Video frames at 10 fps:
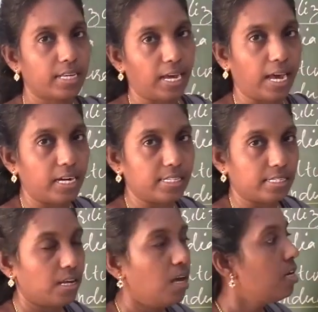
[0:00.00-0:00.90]

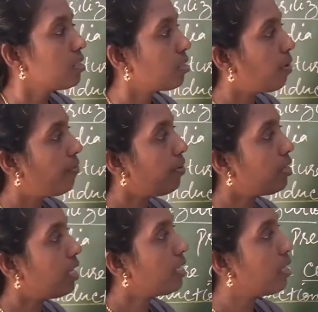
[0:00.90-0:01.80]
callus. So,
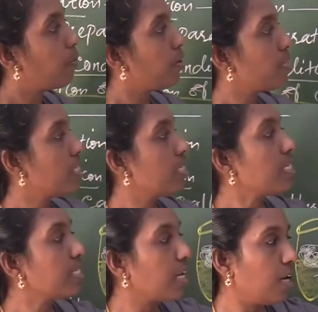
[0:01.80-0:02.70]
before that the process
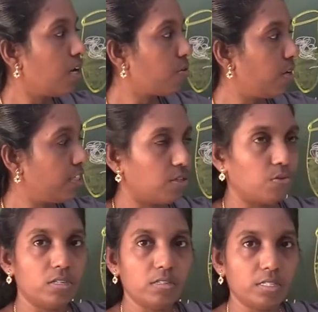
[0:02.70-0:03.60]
is inoculation.
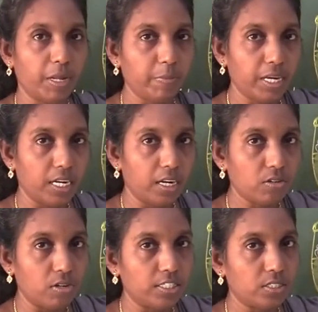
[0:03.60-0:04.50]
What is meant by
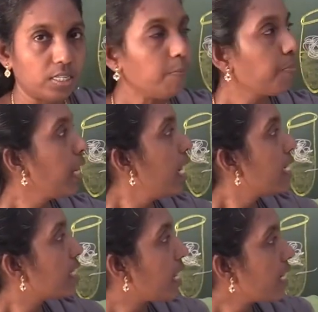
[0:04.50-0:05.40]
inoculation?
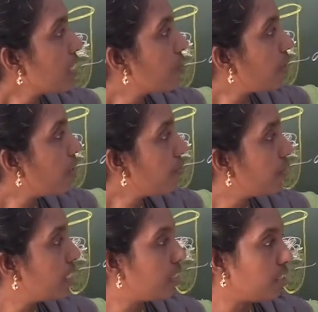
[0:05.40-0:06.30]
Transfer
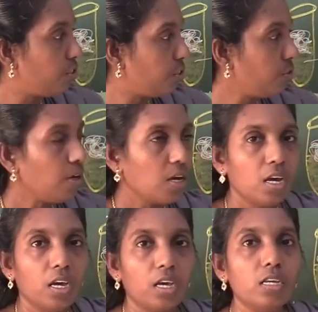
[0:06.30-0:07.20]
of the tissue
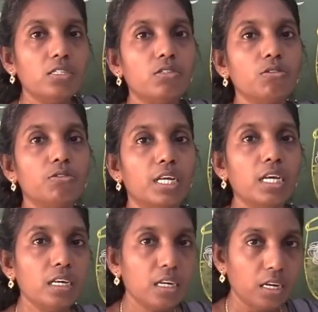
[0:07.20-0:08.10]
into
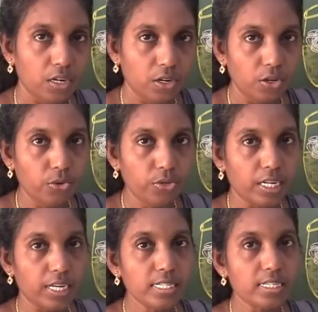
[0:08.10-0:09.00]
the
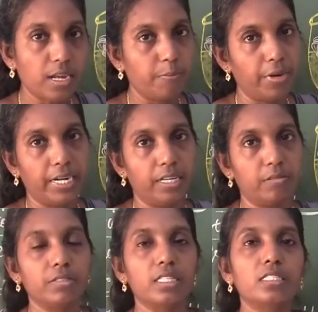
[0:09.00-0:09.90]
nutrient
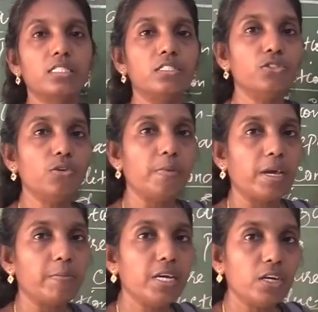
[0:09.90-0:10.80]
medium. The tissue
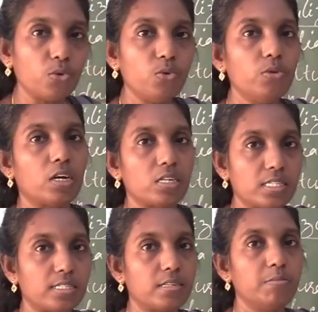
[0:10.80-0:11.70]
may be root or
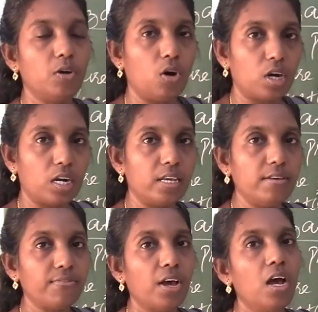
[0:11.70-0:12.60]
stem or leaf